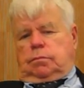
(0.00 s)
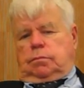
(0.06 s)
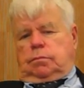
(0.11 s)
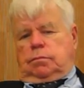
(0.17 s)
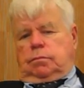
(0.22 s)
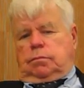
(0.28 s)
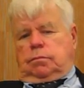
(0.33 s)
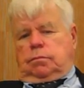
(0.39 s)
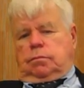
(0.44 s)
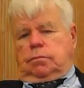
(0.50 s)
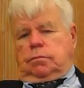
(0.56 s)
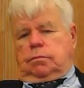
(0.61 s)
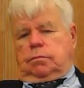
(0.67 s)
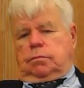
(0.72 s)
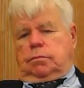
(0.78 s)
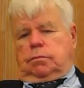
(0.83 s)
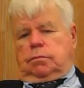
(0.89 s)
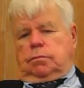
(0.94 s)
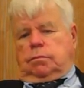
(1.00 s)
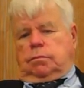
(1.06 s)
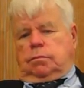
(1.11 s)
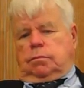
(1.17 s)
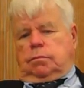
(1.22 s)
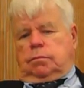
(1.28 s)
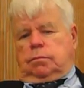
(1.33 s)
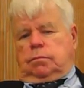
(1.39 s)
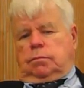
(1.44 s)

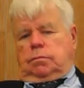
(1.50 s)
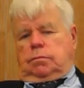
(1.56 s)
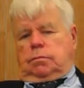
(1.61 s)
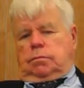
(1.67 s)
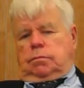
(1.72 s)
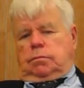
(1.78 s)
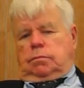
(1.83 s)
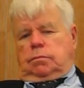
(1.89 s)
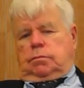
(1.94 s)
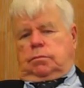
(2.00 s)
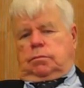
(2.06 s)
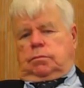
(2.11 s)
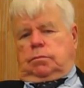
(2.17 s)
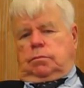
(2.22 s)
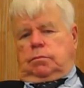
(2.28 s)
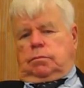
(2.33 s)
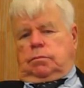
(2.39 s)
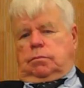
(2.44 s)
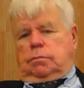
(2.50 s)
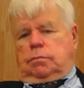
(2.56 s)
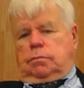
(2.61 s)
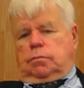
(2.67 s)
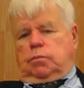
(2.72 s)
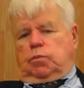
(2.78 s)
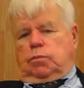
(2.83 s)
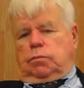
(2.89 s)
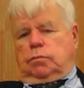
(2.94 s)

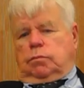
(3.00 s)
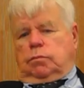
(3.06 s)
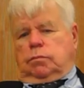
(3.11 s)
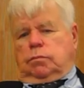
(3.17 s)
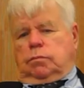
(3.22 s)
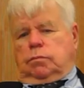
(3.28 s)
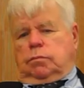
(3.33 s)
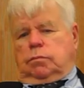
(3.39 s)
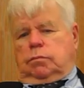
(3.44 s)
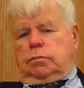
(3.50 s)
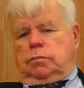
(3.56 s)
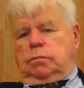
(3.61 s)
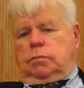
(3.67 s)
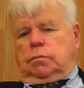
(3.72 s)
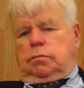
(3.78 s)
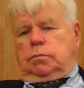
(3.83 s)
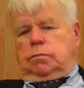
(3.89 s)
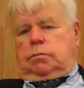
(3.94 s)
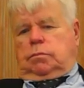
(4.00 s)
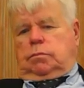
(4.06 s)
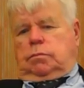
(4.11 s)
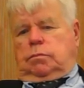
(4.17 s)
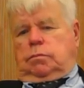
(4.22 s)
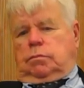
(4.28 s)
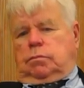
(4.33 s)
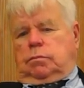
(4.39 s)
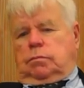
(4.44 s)

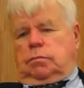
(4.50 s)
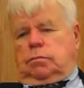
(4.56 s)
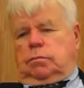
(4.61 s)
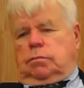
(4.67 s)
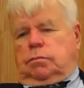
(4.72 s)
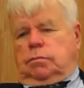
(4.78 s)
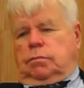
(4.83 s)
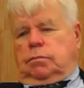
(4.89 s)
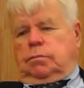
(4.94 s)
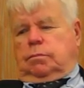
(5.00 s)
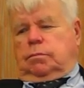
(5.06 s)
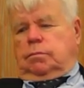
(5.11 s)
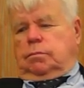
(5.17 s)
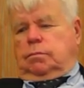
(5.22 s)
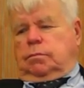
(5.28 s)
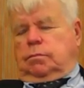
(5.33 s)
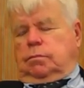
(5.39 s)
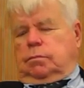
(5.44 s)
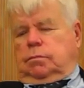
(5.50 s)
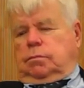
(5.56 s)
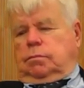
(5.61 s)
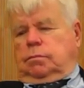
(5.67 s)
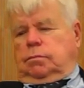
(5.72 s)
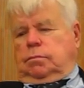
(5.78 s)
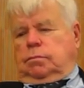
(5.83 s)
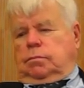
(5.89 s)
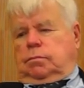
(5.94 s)

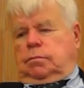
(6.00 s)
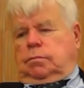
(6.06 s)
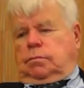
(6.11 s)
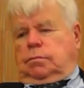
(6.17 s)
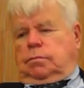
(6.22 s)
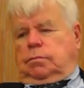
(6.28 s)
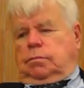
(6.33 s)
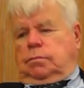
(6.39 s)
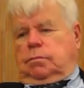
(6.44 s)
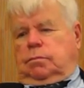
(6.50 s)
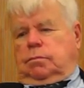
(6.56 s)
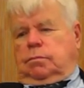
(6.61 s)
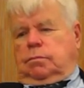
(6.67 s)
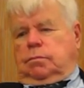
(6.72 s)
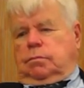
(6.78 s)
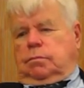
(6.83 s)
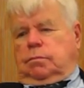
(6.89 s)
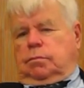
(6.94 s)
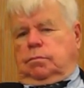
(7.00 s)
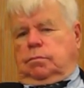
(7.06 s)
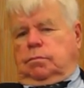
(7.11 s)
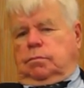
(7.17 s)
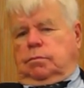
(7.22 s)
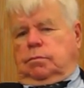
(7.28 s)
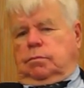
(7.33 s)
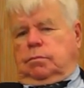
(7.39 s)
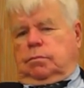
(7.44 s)

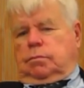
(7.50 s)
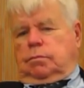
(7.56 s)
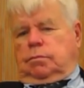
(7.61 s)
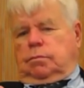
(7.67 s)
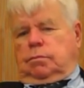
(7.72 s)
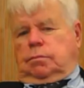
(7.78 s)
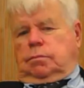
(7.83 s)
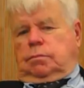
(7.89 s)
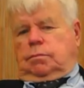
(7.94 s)
This person isn't speaking.